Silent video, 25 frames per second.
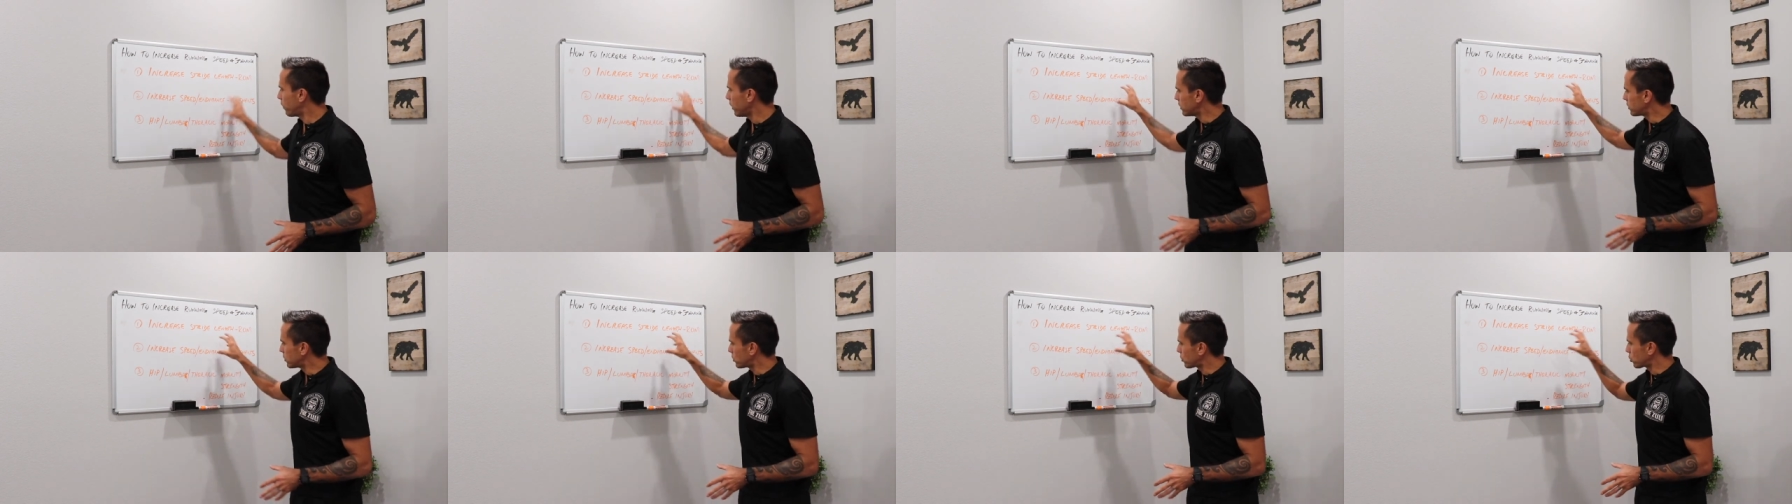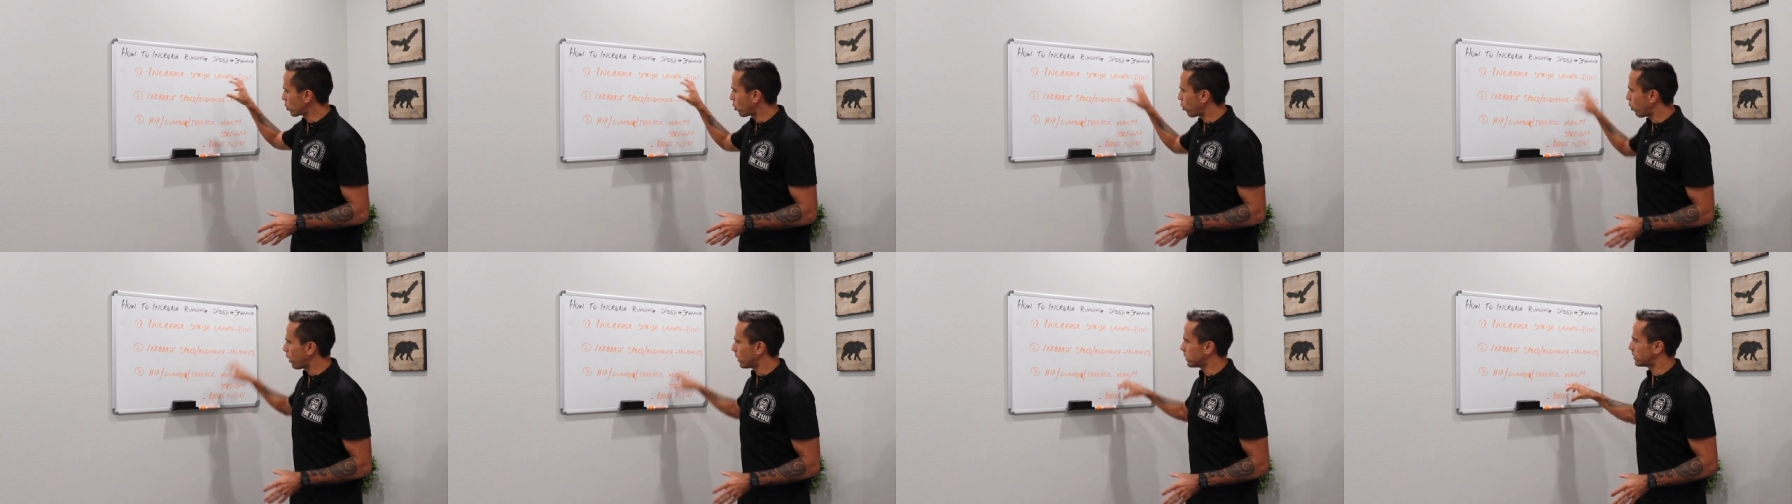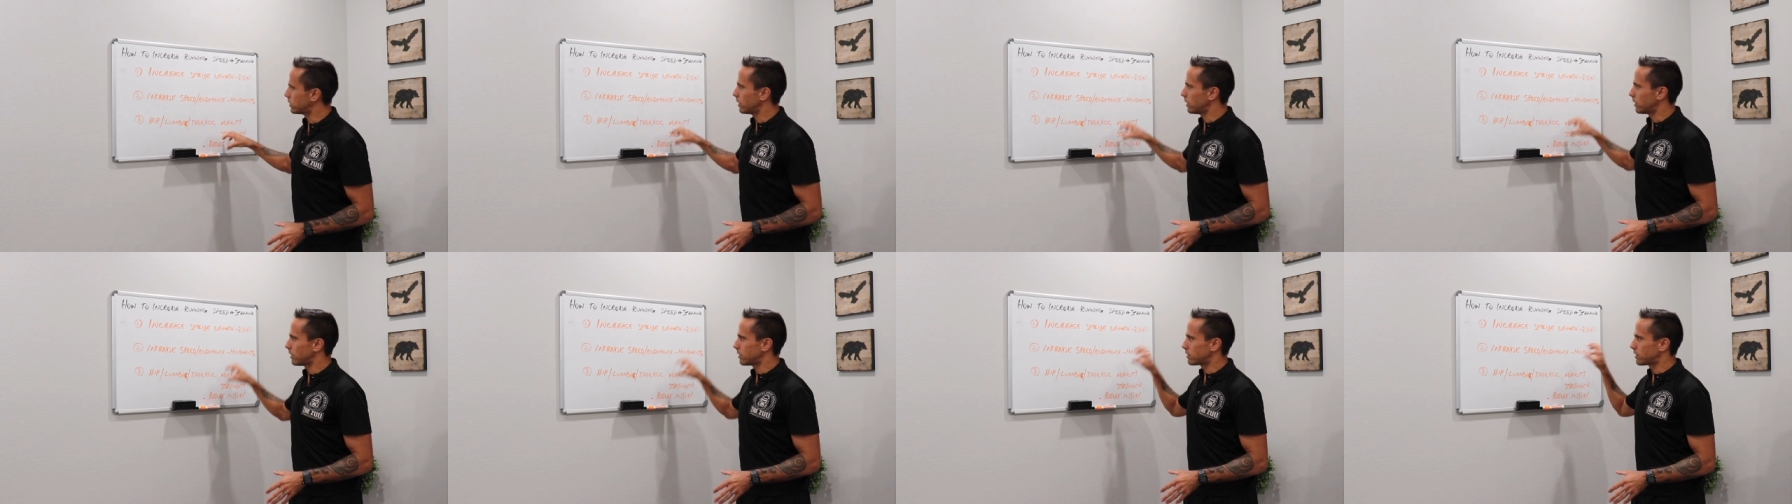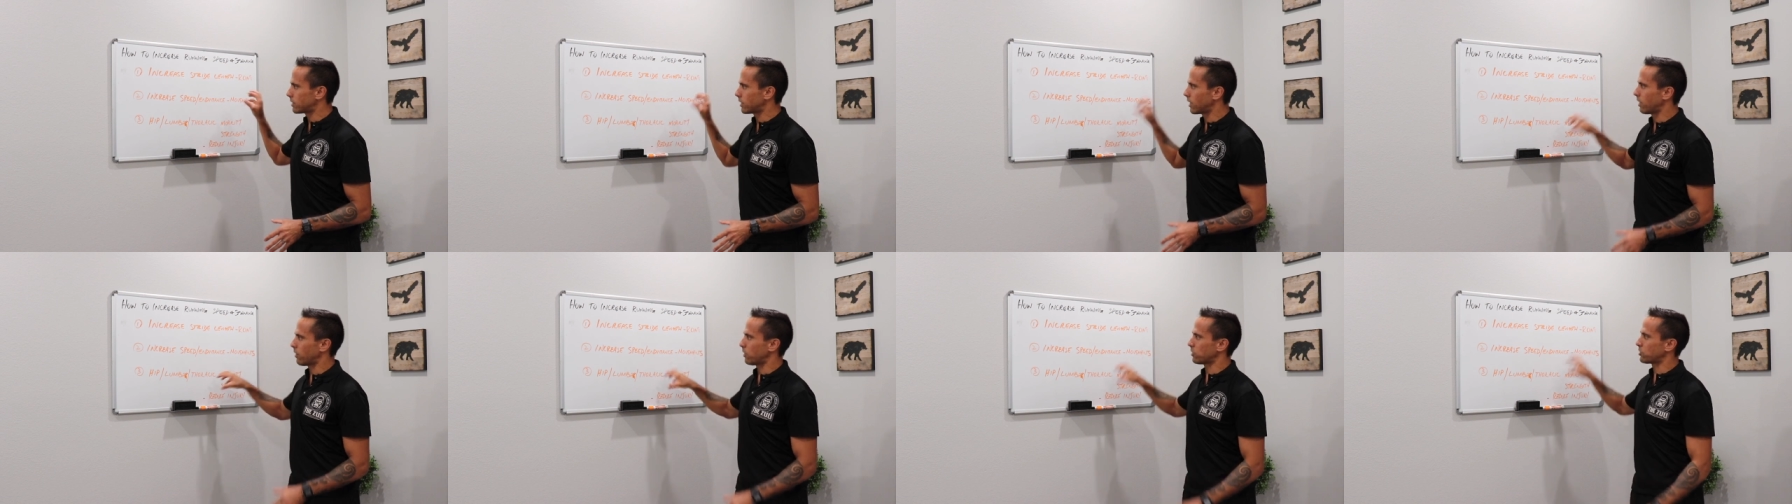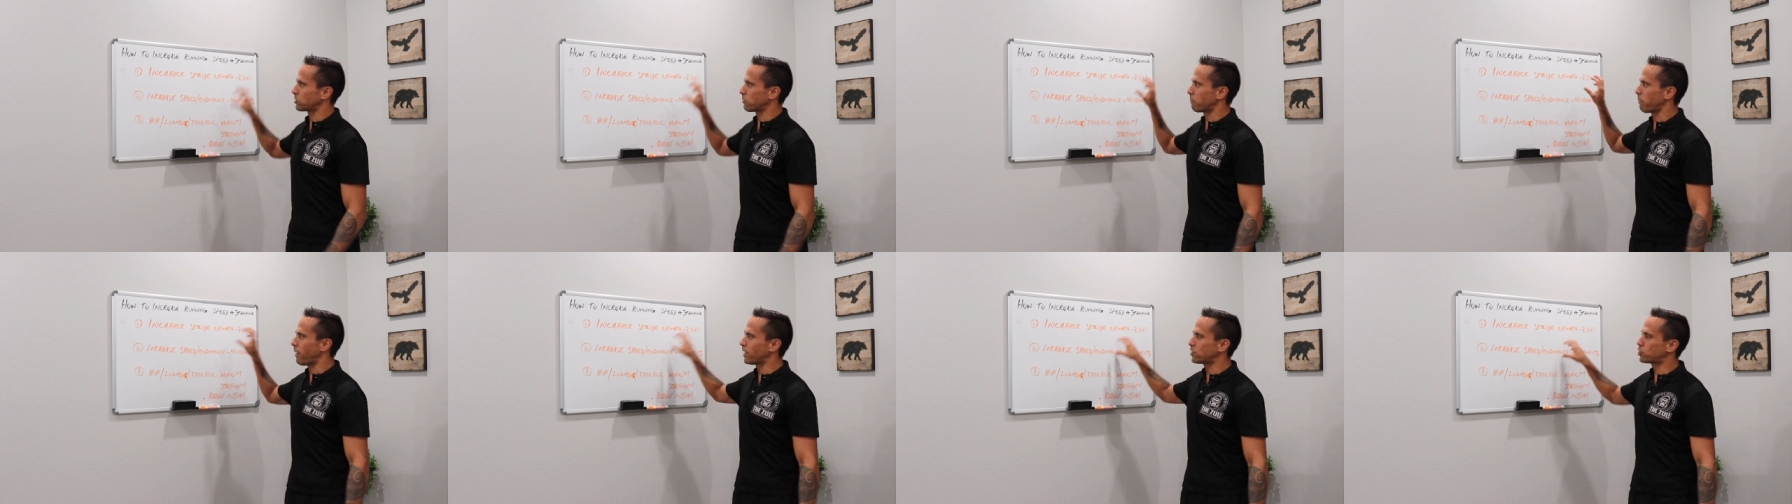this ties it together.
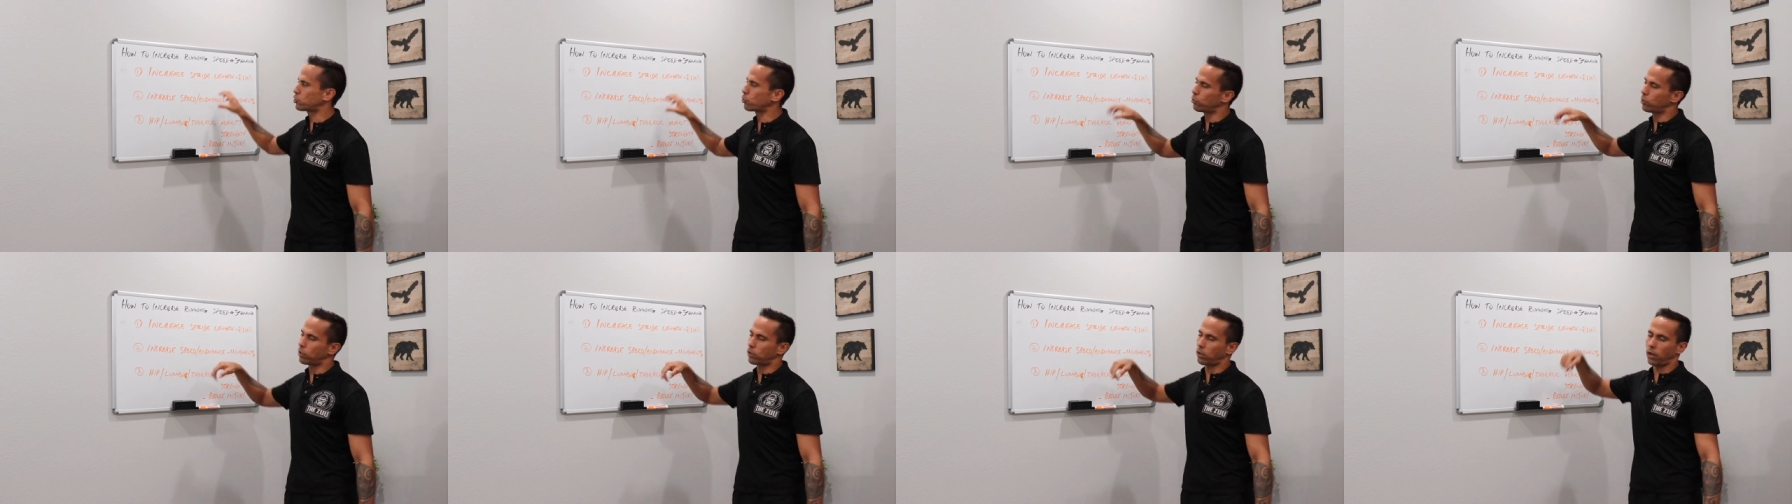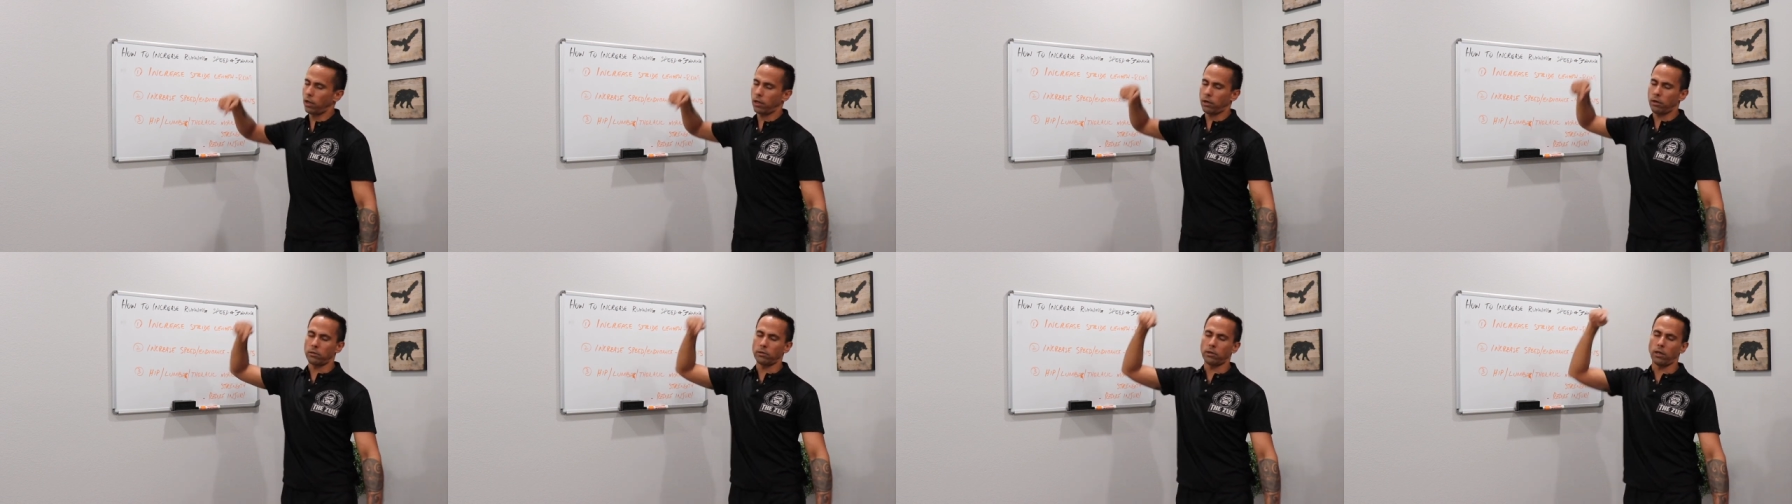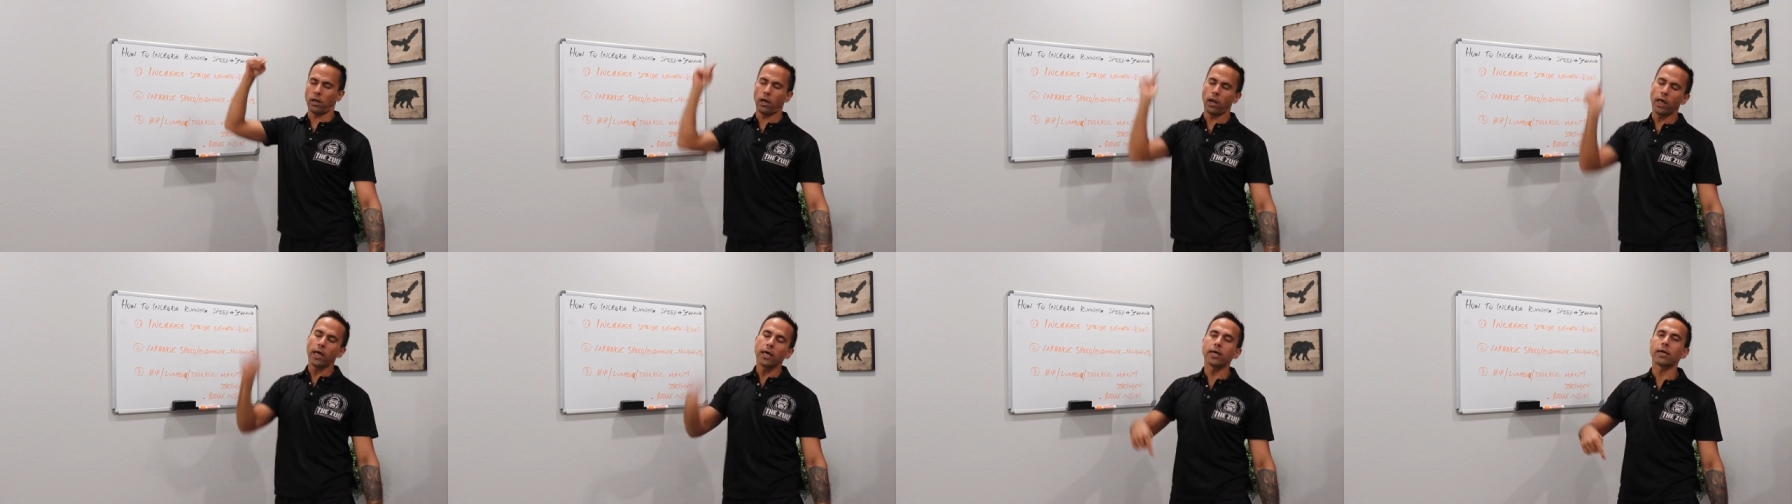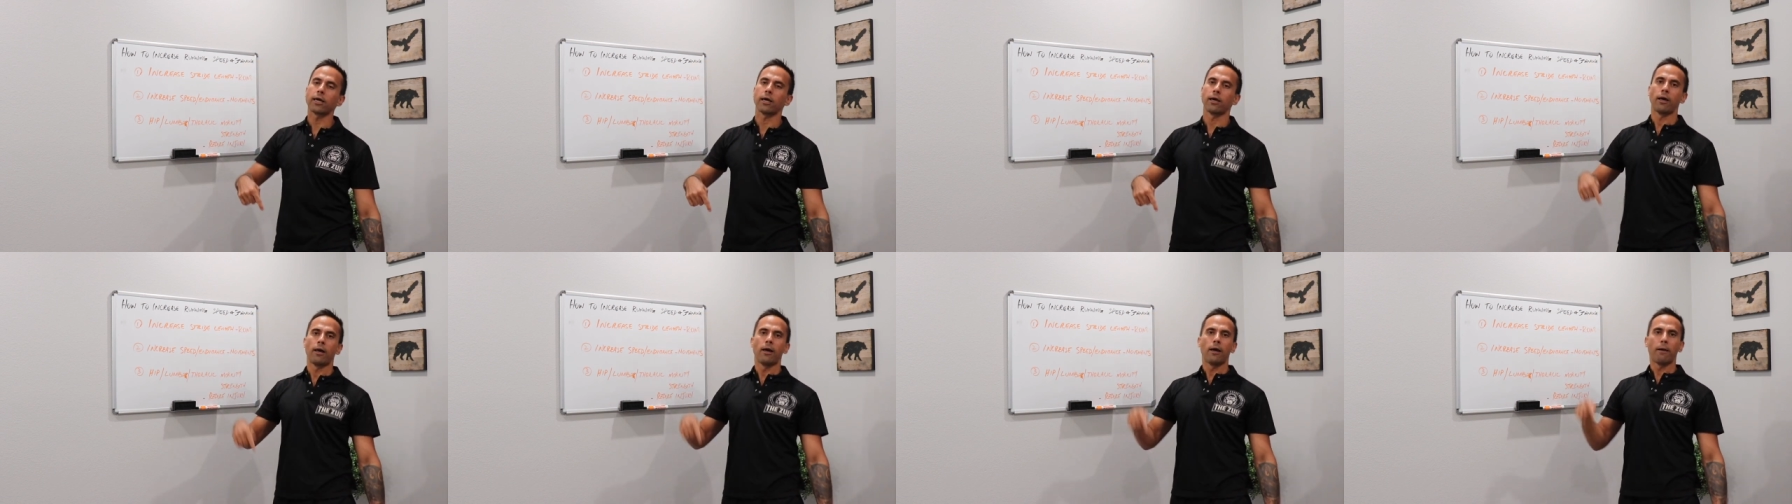So make sure you click on the link